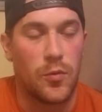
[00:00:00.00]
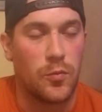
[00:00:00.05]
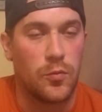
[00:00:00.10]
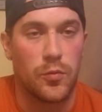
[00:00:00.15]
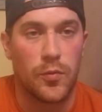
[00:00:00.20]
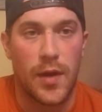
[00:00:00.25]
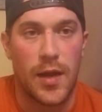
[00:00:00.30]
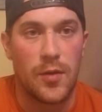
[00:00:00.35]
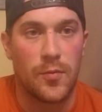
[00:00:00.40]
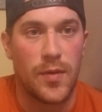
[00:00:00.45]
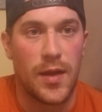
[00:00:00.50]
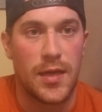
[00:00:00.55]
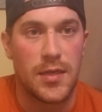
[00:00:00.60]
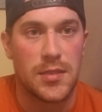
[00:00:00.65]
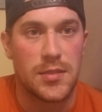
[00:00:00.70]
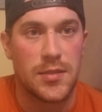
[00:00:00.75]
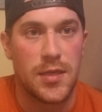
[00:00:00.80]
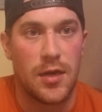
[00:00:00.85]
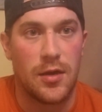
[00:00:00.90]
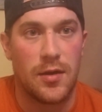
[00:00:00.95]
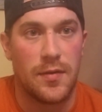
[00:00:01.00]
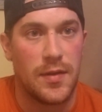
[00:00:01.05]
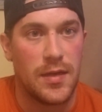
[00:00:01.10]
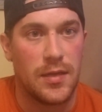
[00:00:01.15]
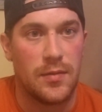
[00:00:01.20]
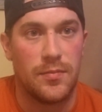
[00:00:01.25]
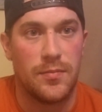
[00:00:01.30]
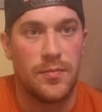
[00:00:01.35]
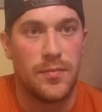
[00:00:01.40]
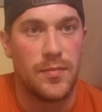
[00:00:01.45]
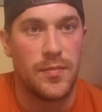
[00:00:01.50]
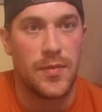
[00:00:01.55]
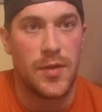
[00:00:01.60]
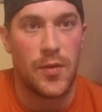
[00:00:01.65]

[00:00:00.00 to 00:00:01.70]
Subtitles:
Great range there, and then he